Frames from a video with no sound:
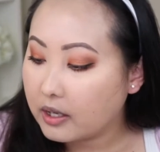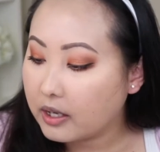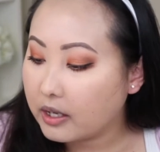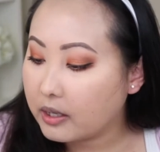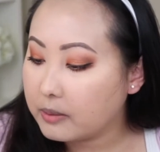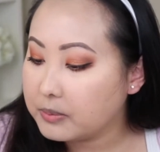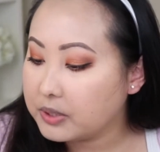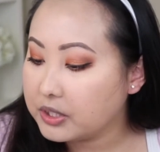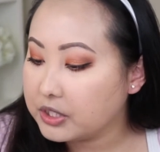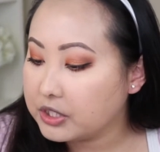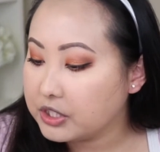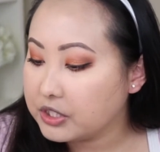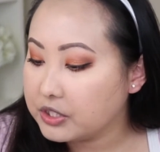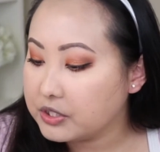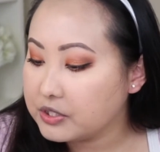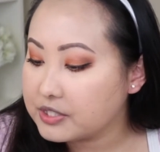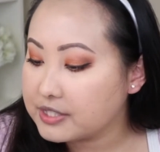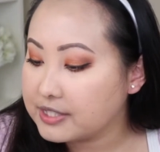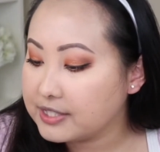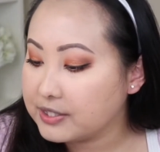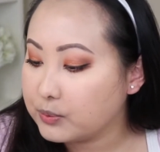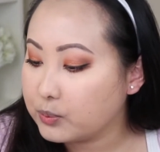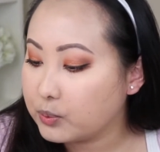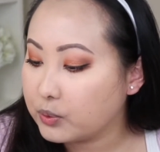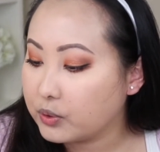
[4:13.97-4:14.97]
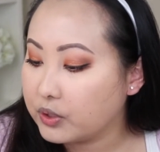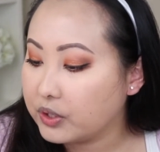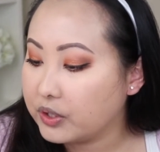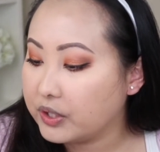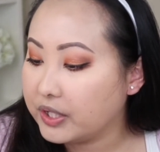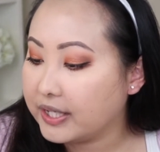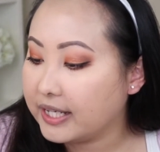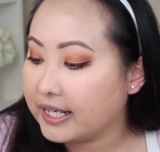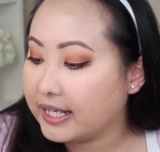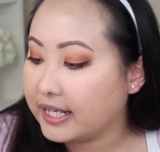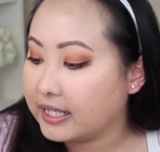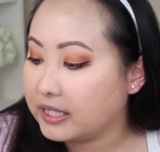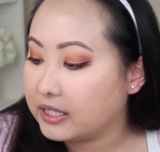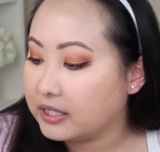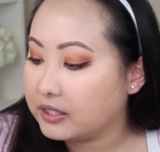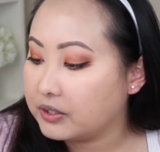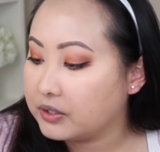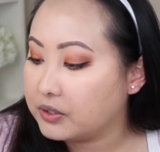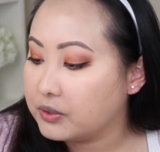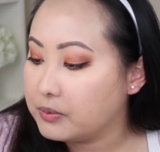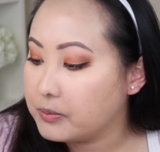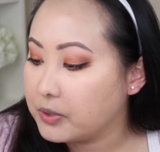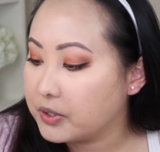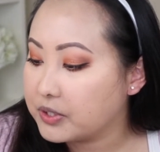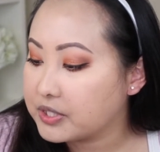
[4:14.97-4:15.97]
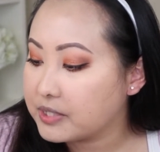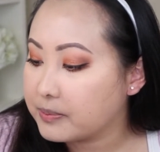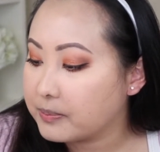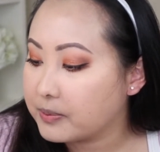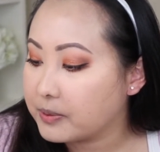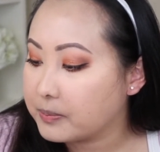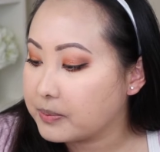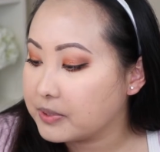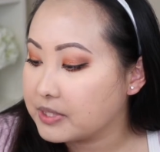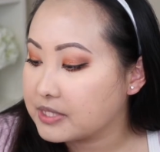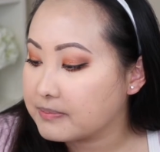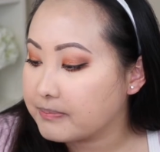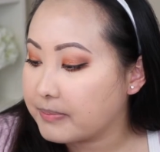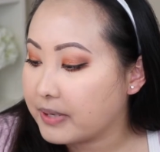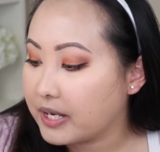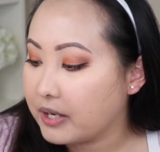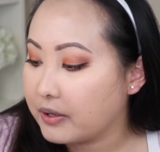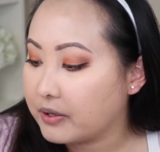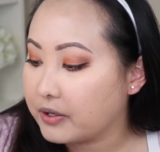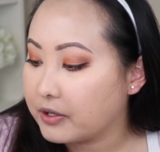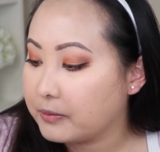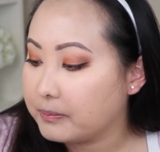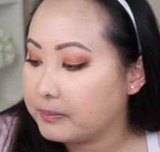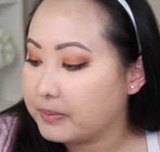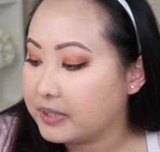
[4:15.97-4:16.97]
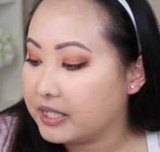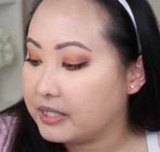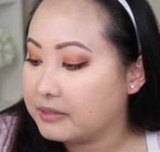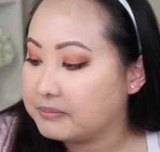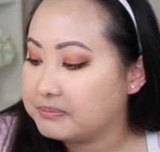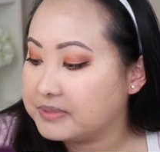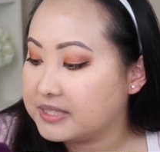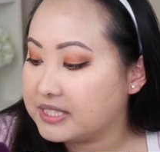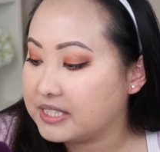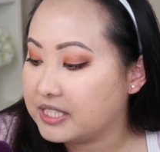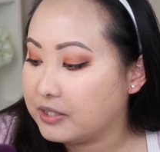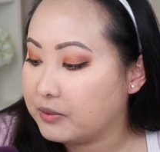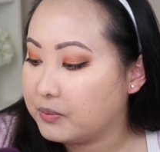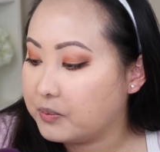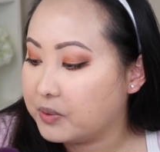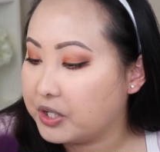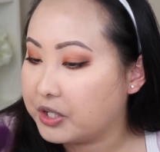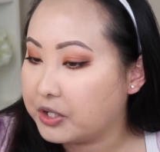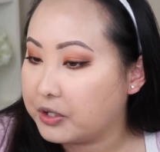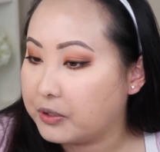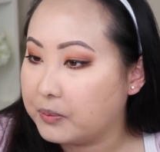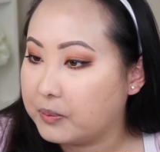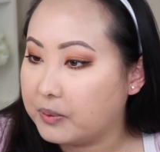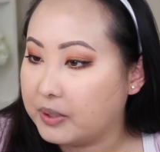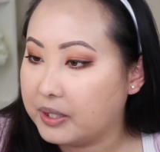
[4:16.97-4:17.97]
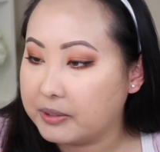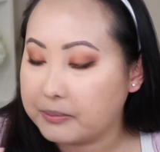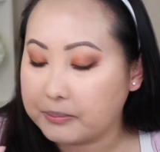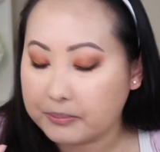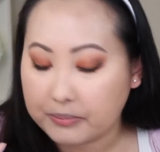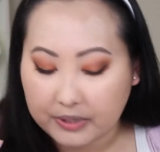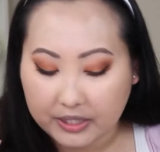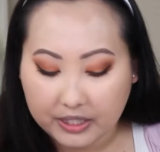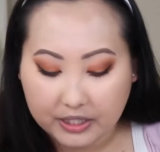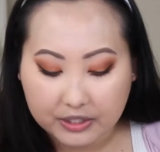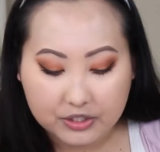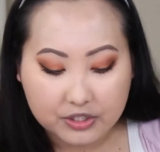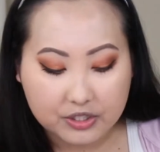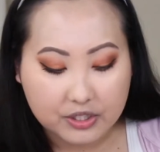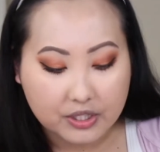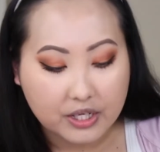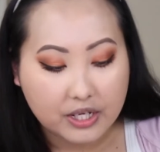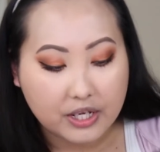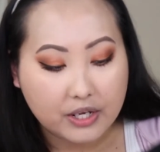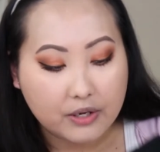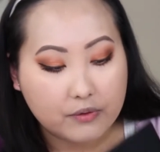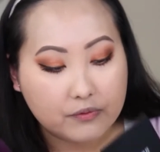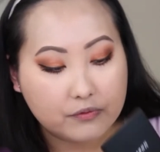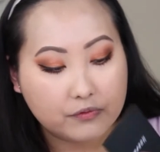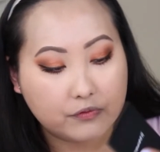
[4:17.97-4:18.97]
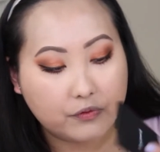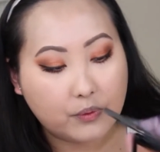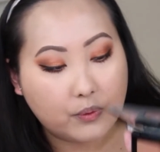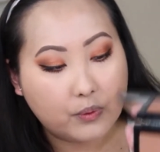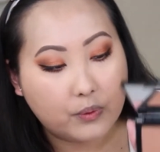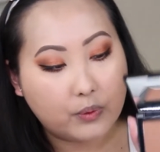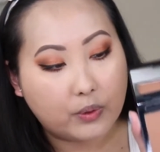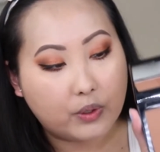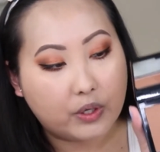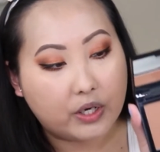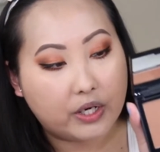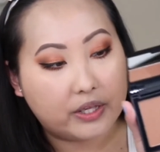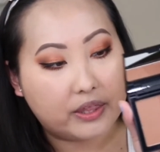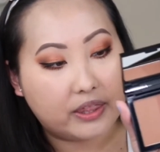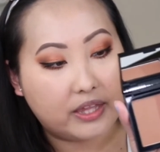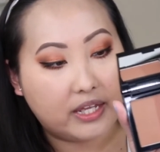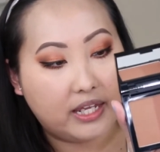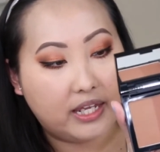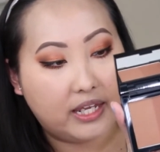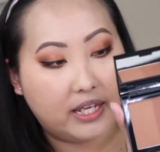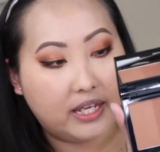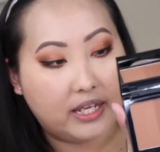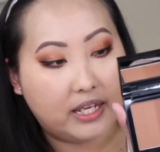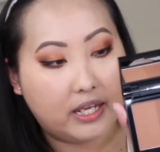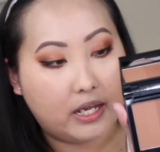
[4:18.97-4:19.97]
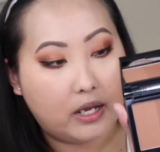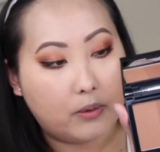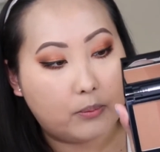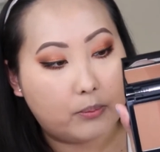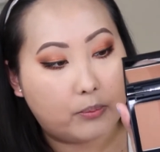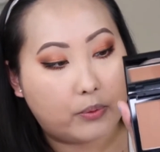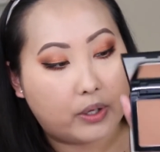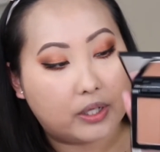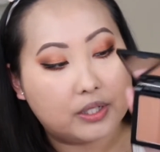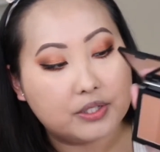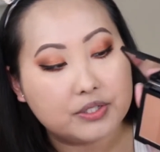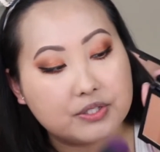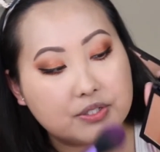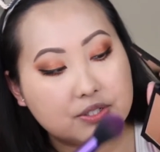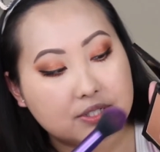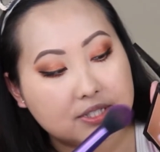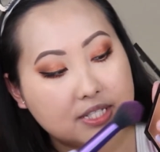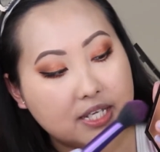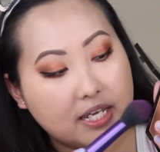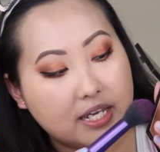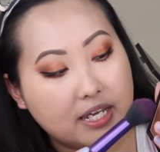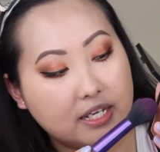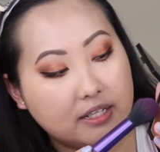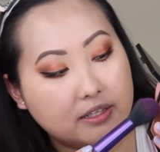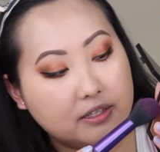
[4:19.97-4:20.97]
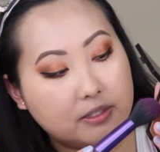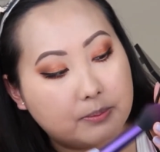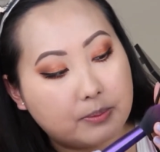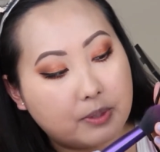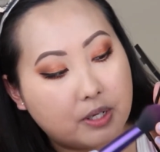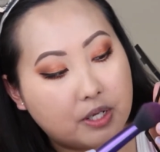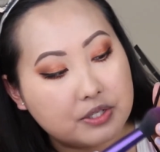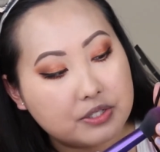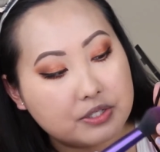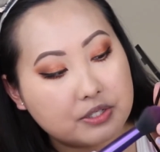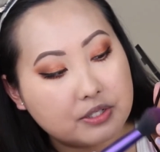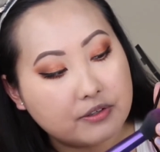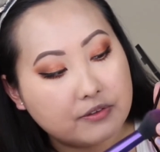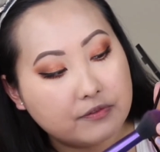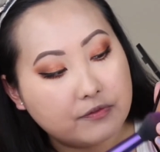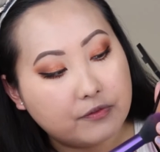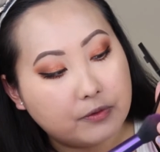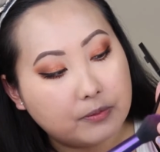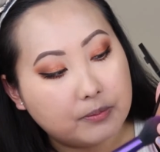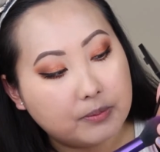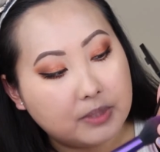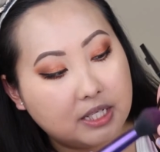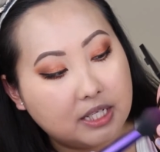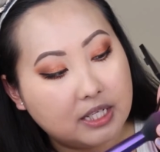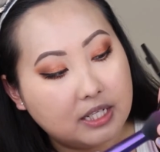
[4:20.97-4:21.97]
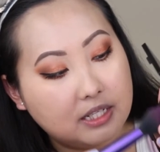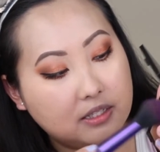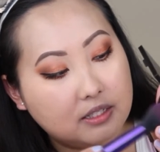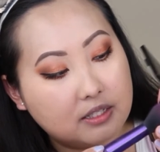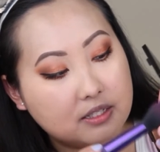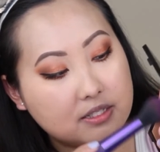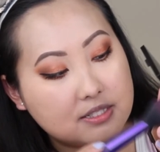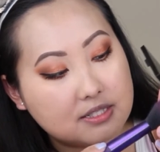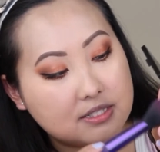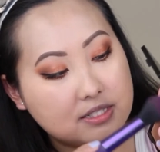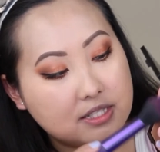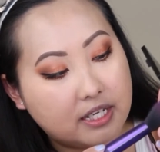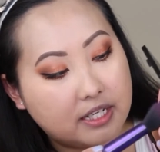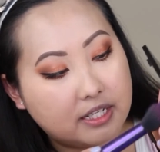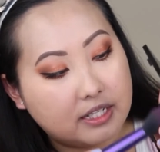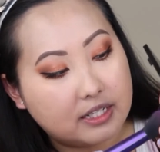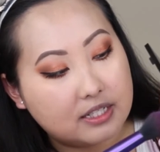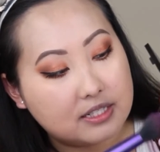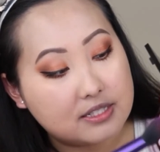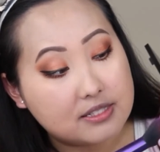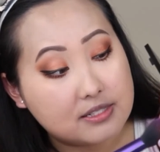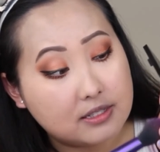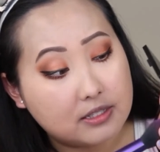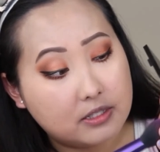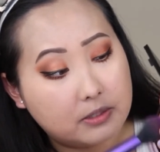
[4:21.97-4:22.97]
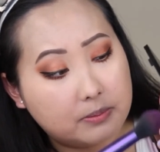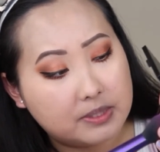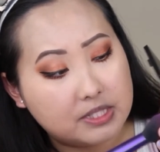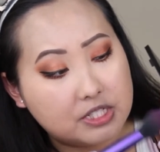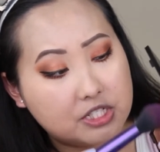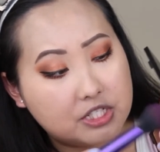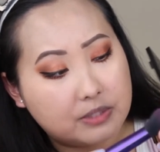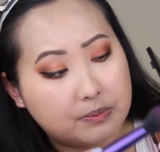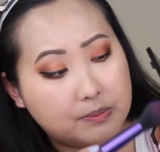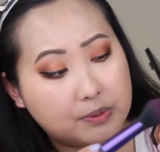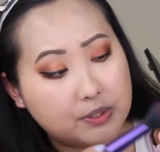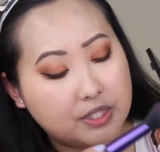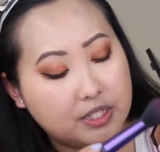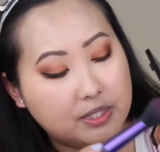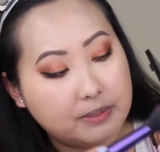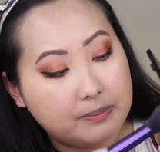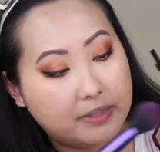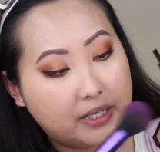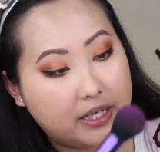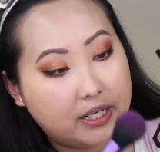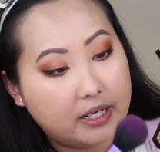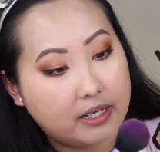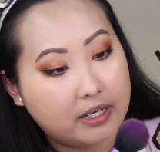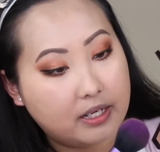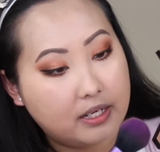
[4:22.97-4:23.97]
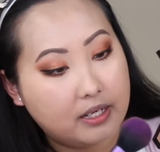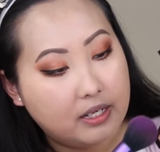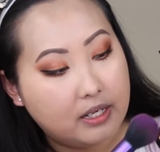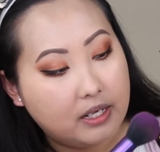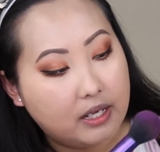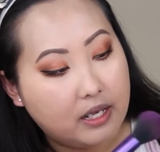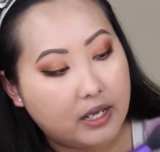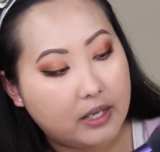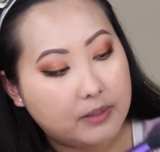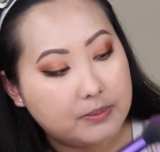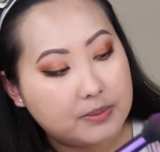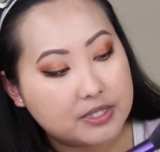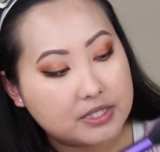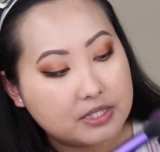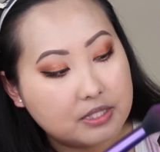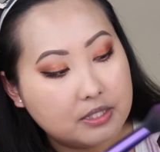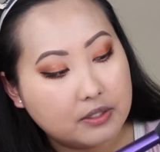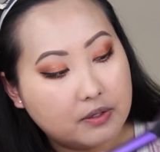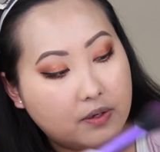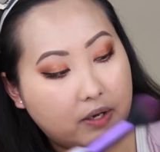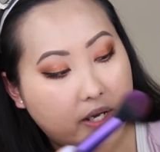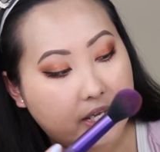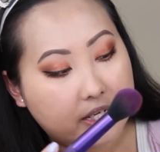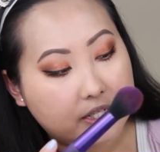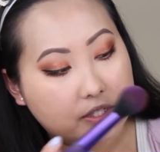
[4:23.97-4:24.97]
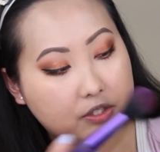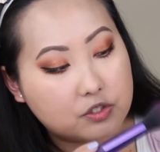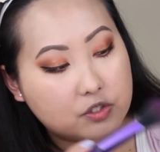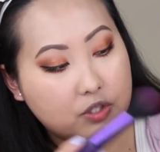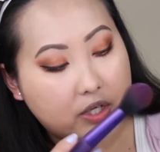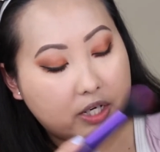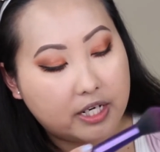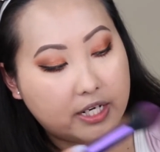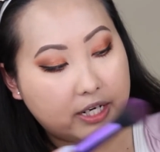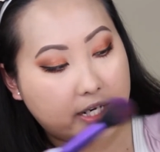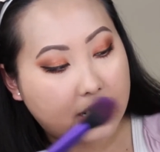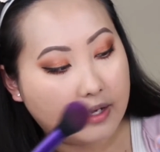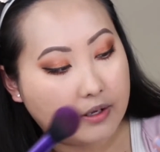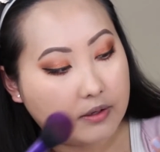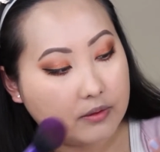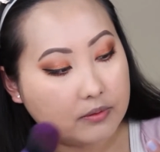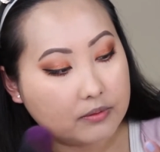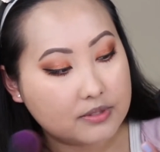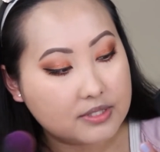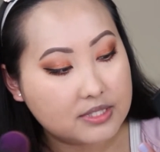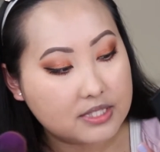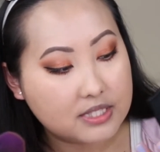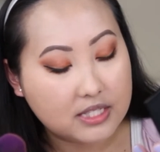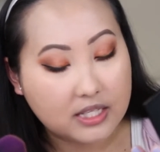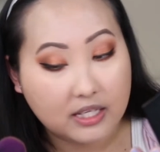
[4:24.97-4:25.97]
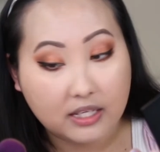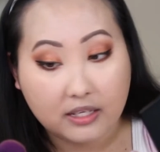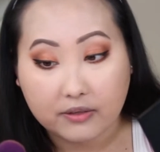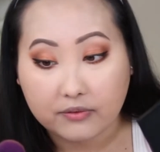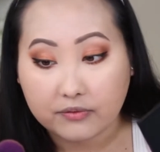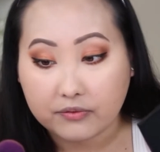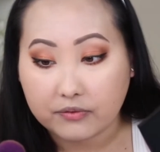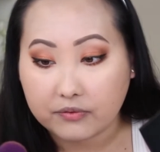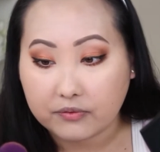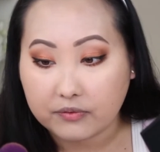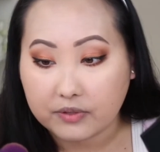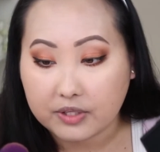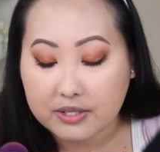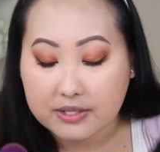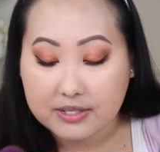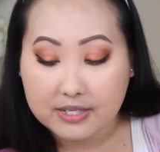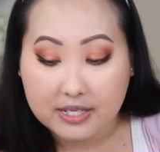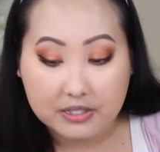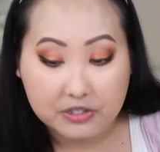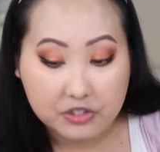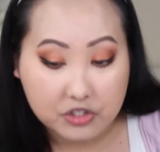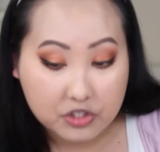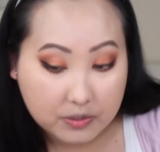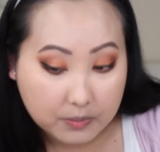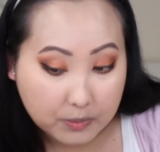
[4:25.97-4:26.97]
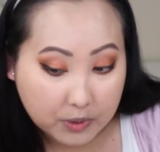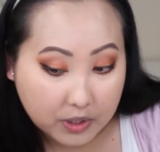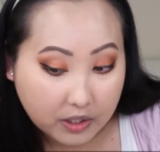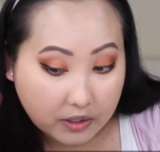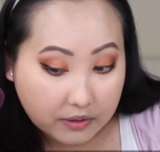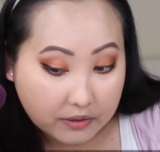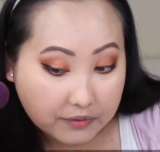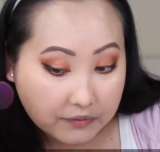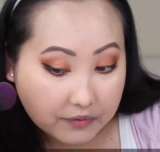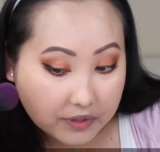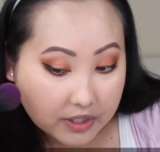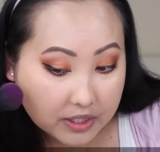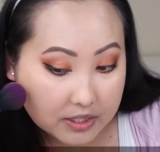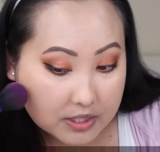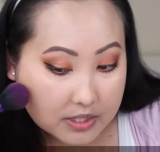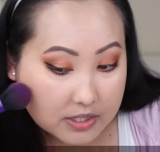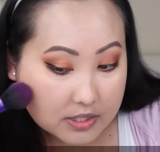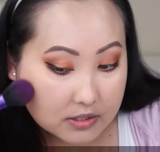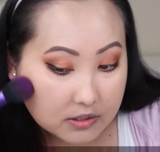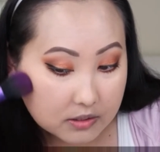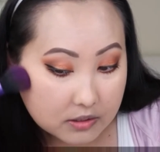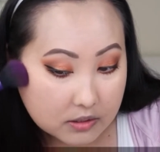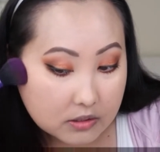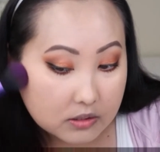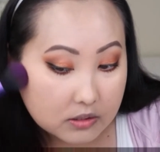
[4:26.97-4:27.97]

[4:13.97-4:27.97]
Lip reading: I'm gonna use the Royal and Langnickel Multi-Purpose Powder BMD 101 brush for the bronzer side. The bronzer for me looks like it's a little bit shimmery, but I'm just gonna go ahead and try it out and see if it's as shimmery on the face.